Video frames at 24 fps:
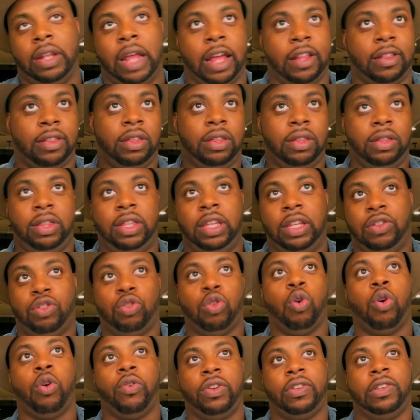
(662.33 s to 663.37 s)
that the
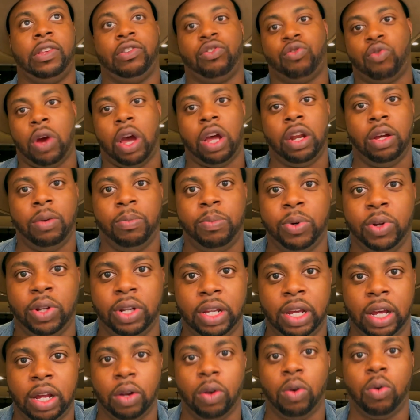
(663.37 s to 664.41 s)
tourist is trying to
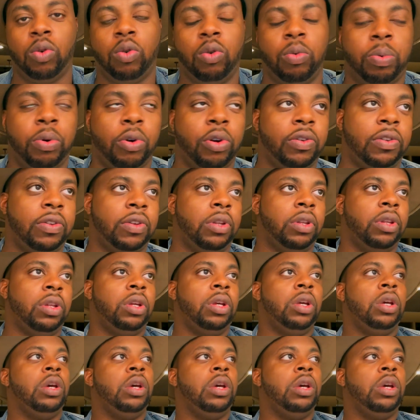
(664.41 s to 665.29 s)
bully a local person.